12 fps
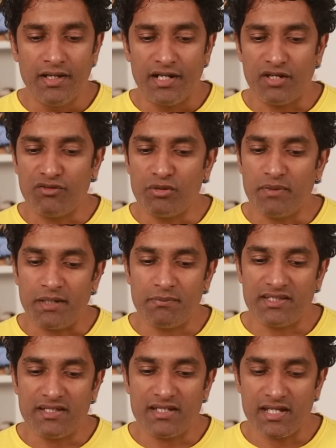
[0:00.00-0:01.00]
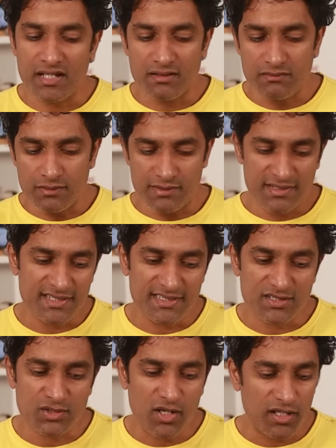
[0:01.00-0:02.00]
Now you might be thinking, this
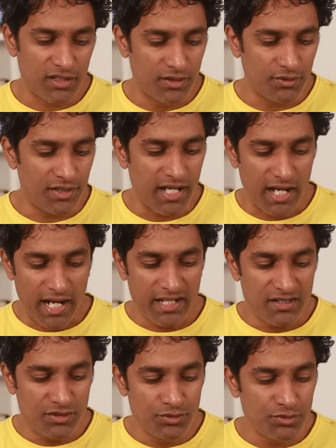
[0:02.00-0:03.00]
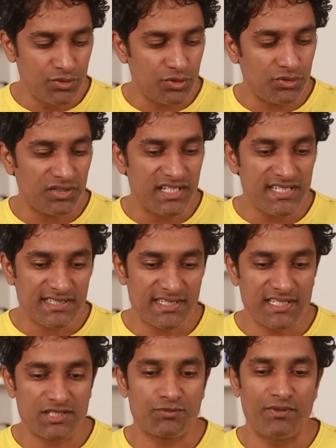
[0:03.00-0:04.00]
is all good. I do know these
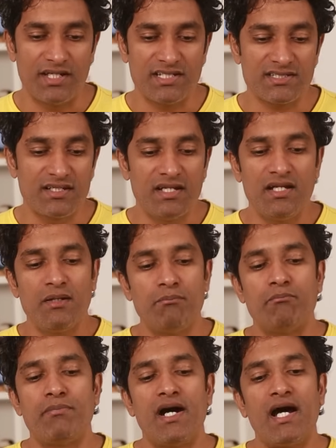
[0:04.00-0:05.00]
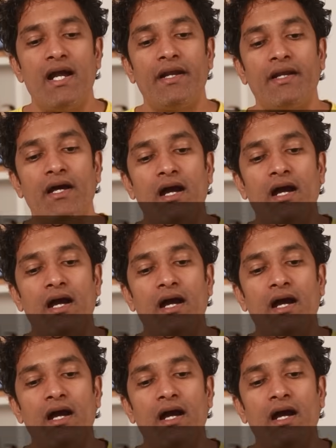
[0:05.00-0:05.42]
6 ways, but